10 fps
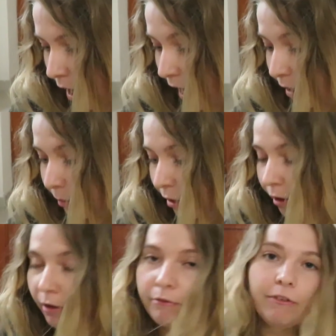I am
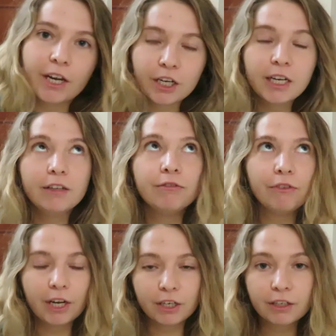a very,
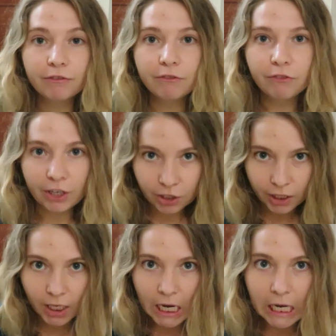very,
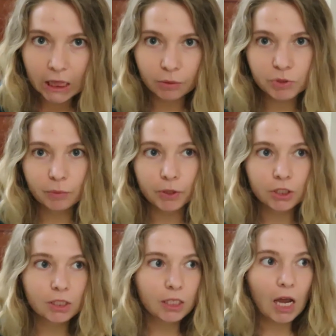very clumsy
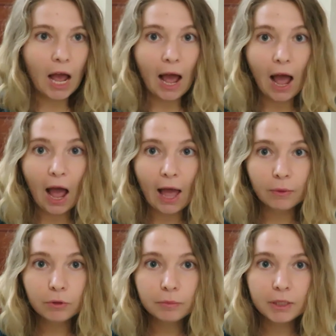person.
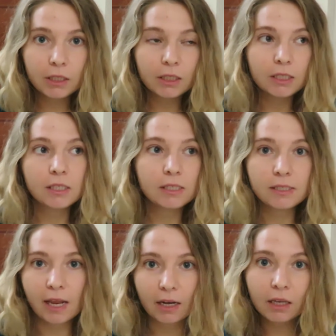I will be
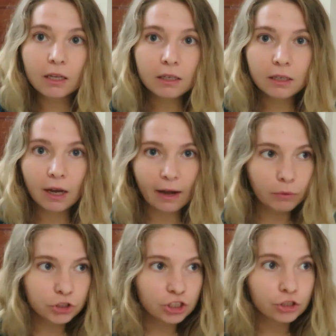standing and
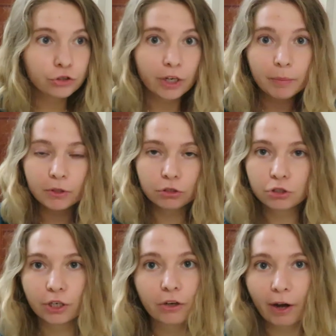I will just trip on
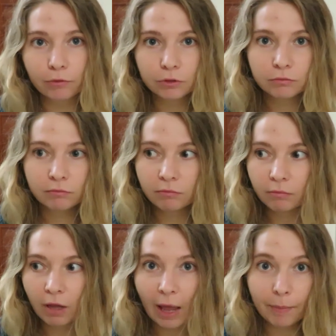straight ground.
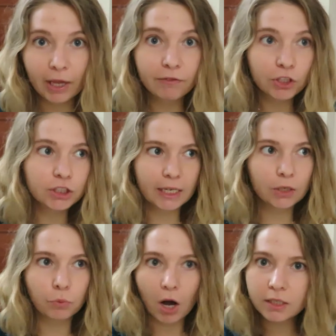But if there's
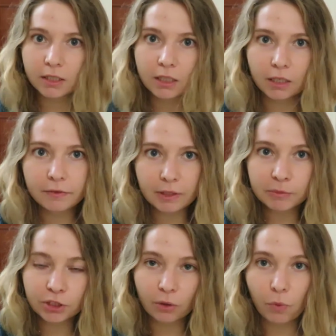like rocks and cliffs,
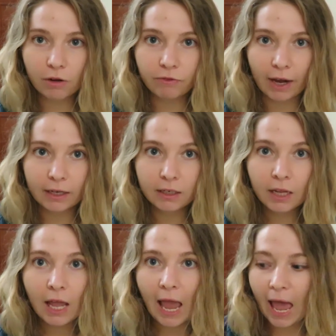I'm just gonna walk fine.
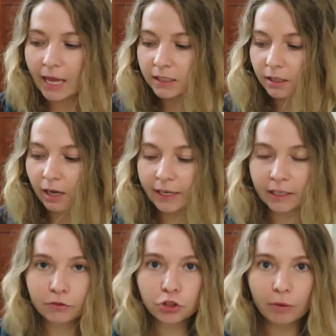And I
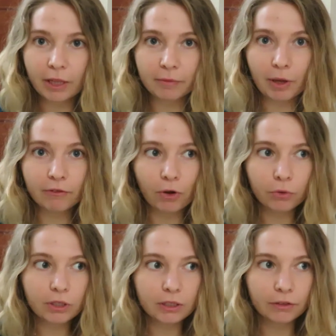never drop, like my
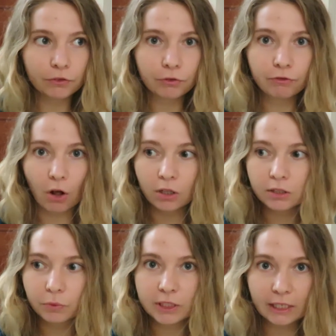phone never
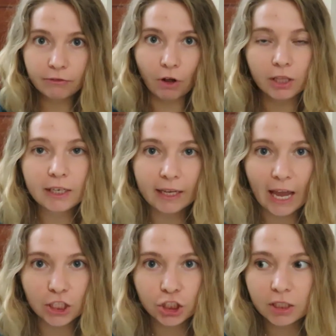falls. When it's like falling, I
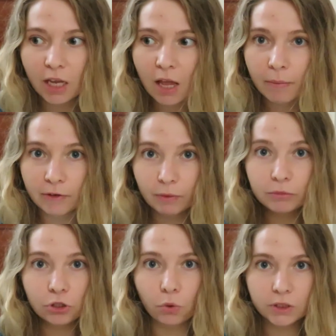catch it. But if I'm
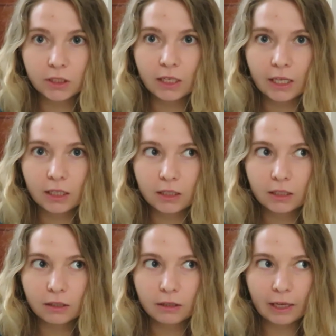just holding it,
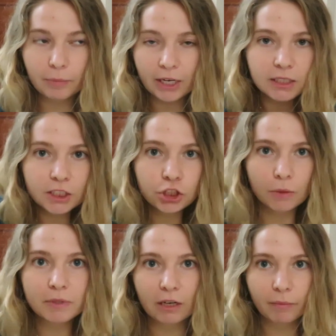it'll like practically
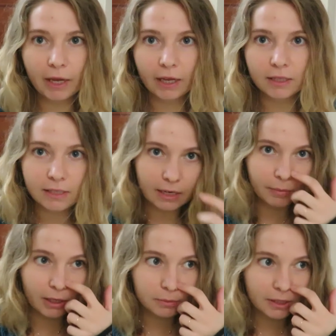jumps out of my hands. And
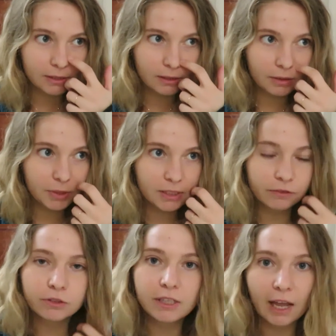my husband has seen me
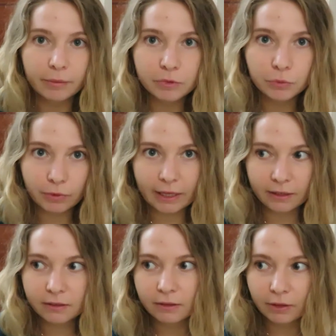several times
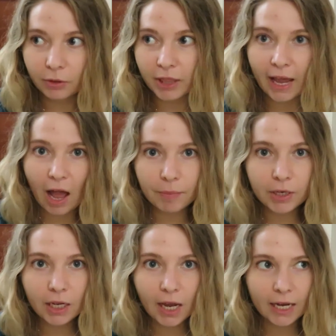like that
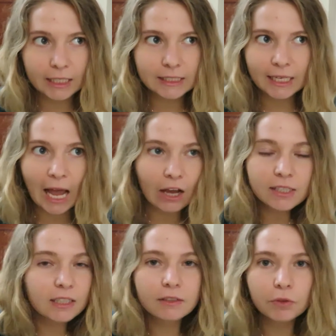happening, and he's like, how
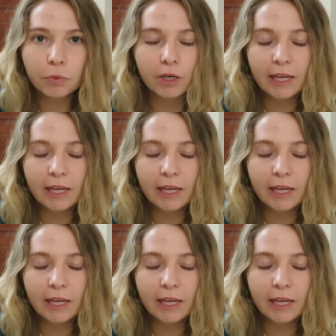does that even work?